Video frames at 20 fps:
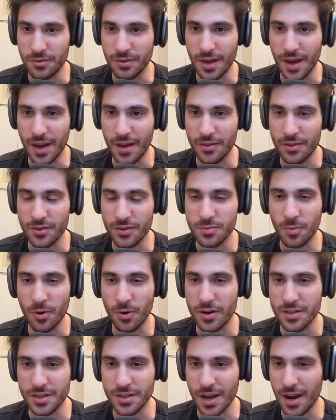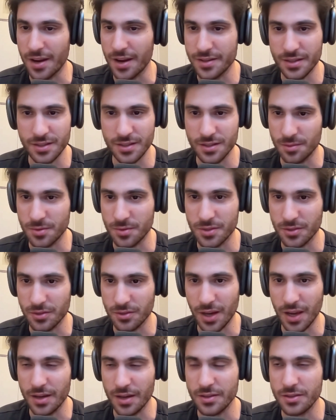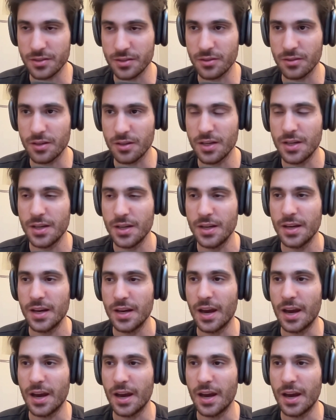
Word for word: that the smartest A I systems still can't do. Just,